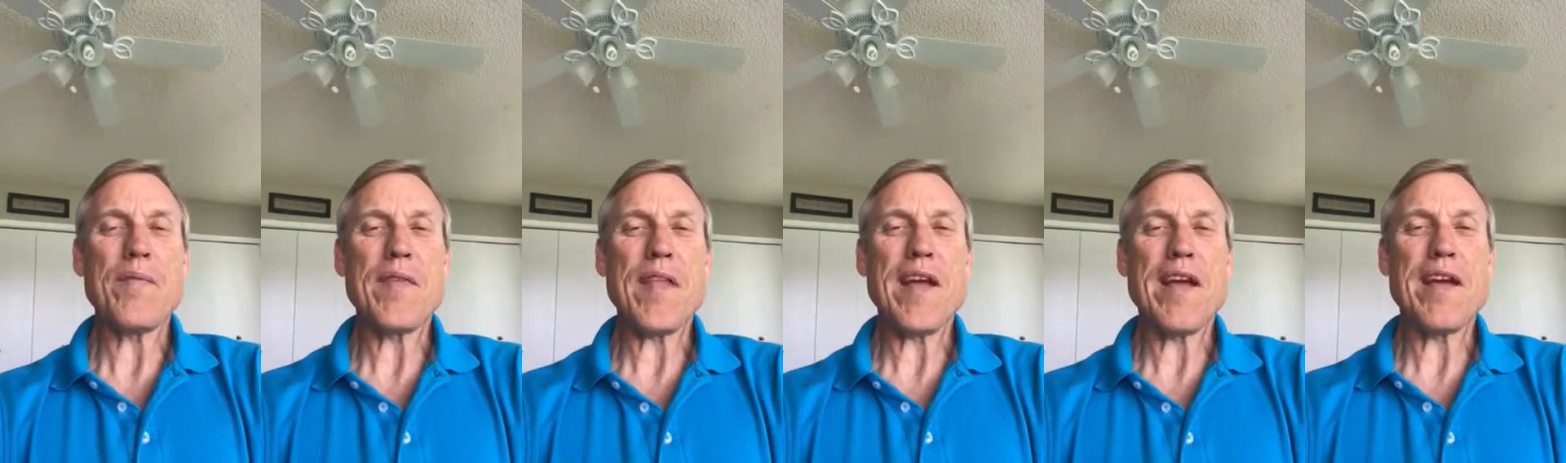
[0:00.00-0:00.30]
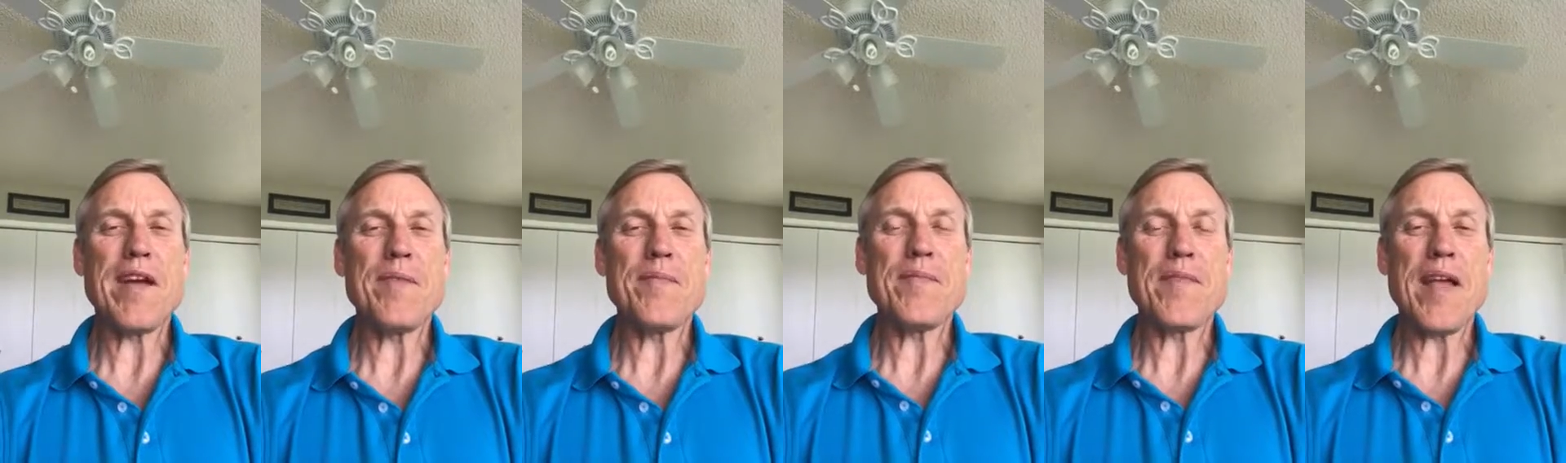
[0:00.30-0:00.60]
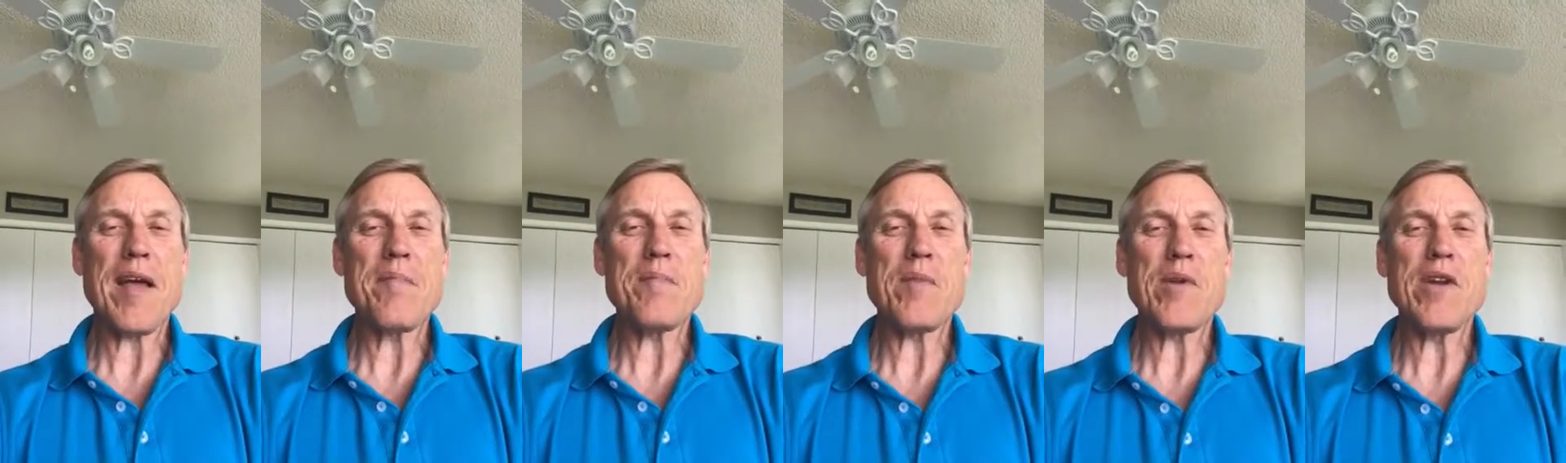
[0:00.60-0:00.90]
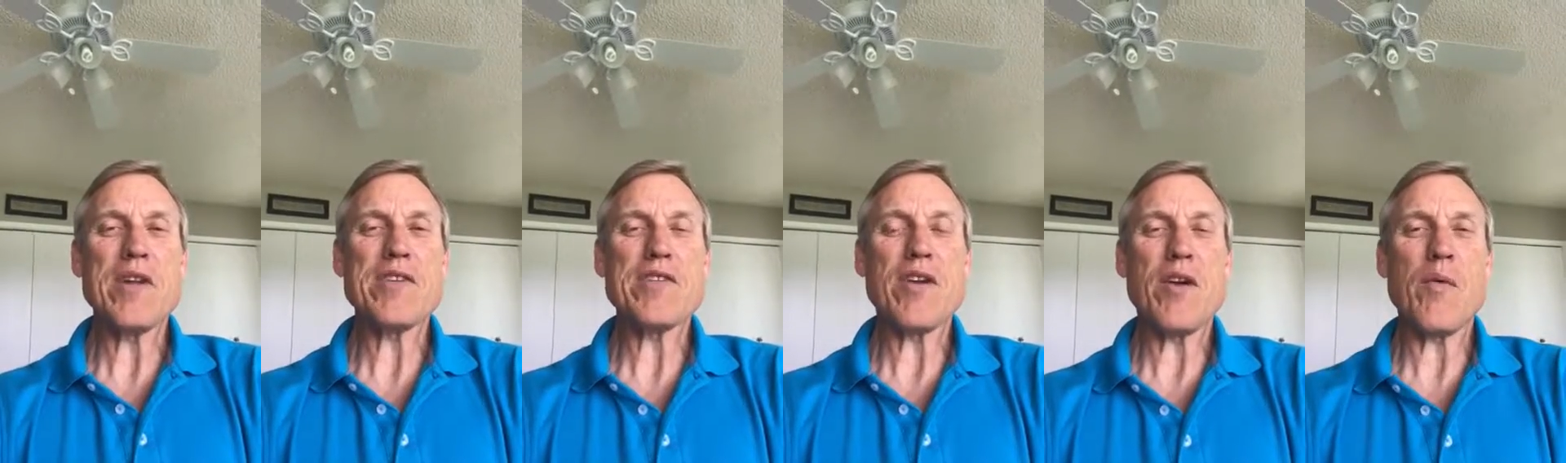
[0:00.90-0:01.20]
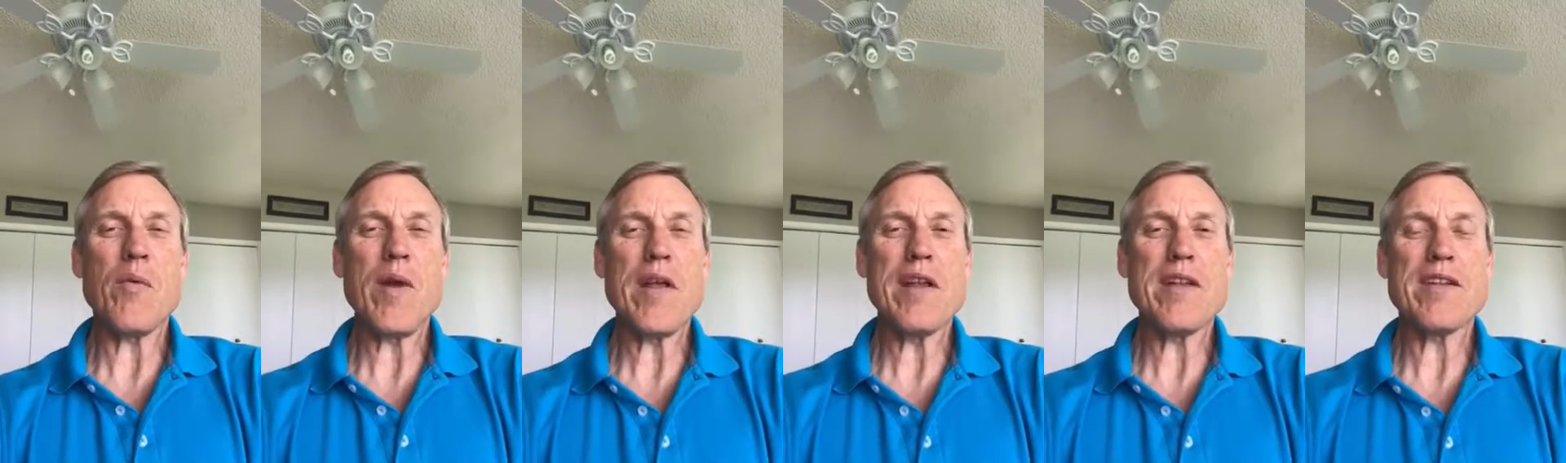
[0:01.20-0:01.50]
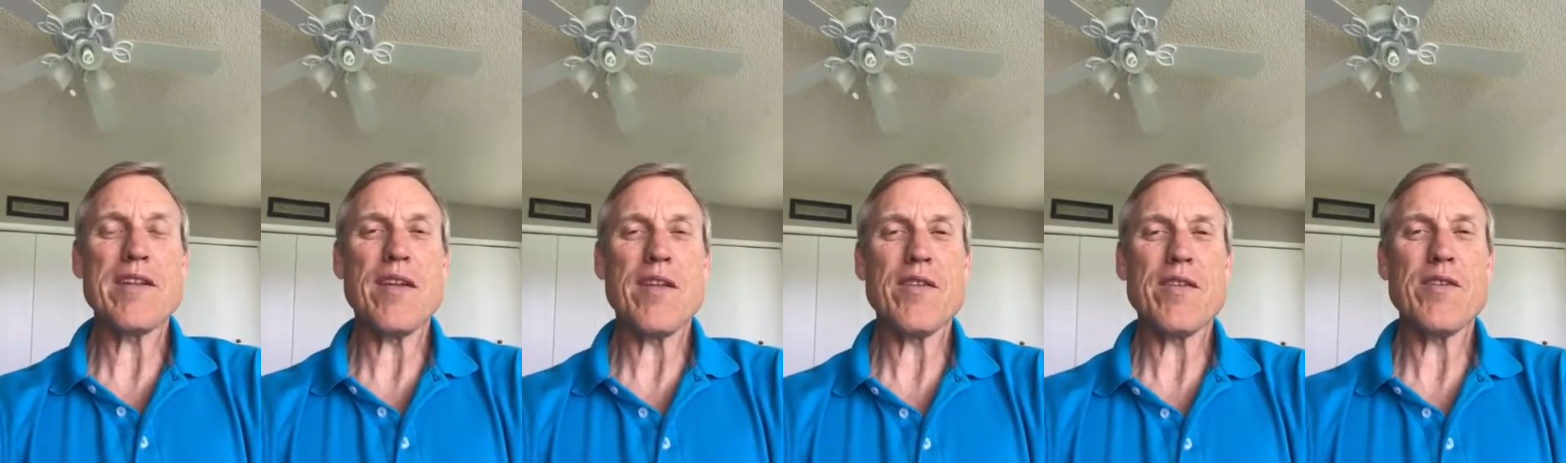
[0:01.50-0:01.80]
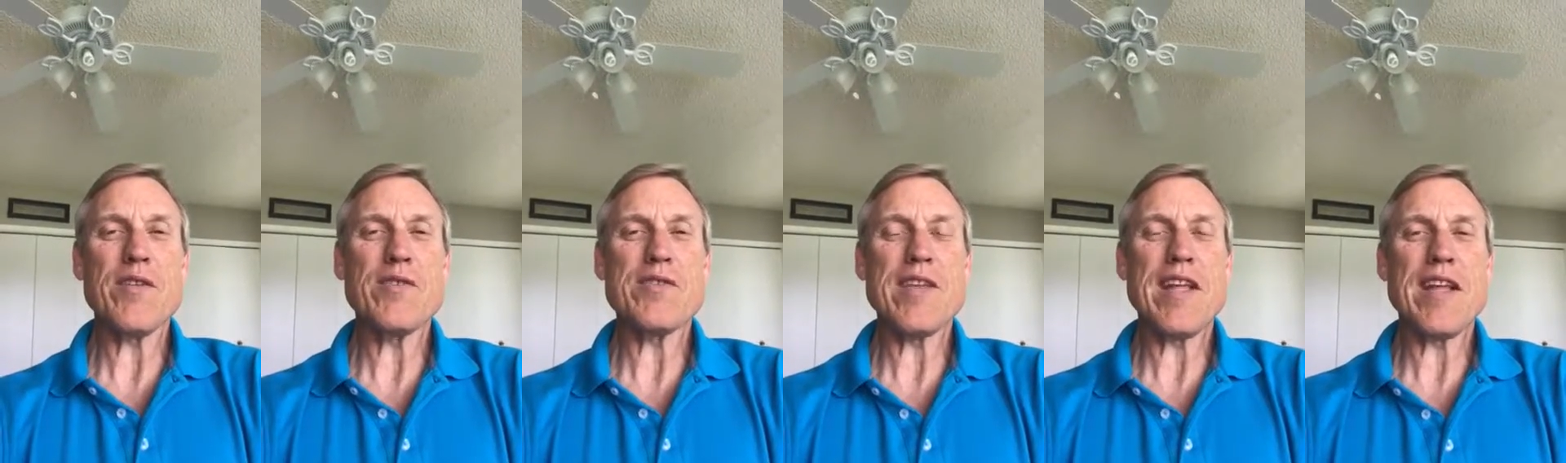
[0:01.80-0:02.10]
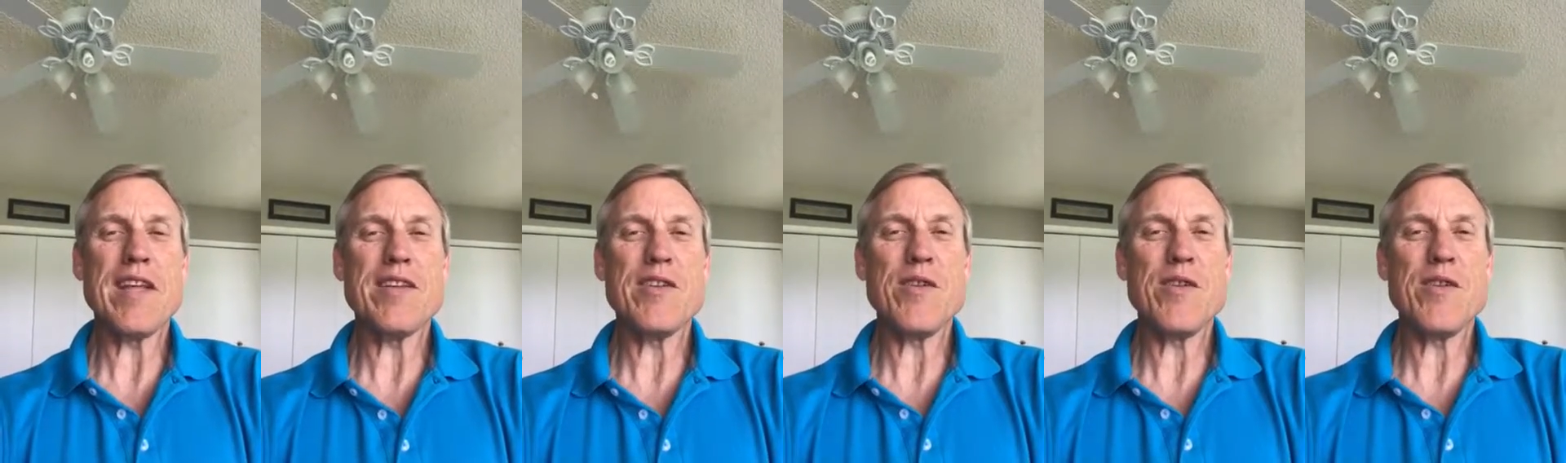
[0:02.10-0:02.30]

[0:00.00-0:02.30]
I'm pretty sure I'll wait until Tuesday to